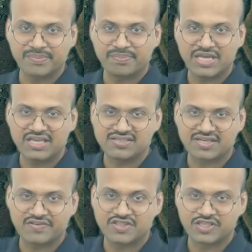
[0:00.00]
main
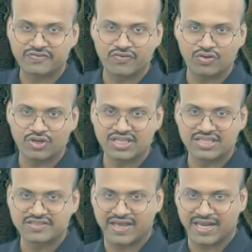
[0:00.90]
stream which is flowing in
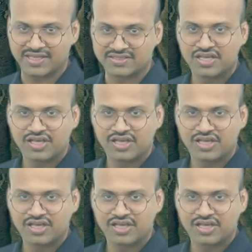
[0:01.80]
these valleys.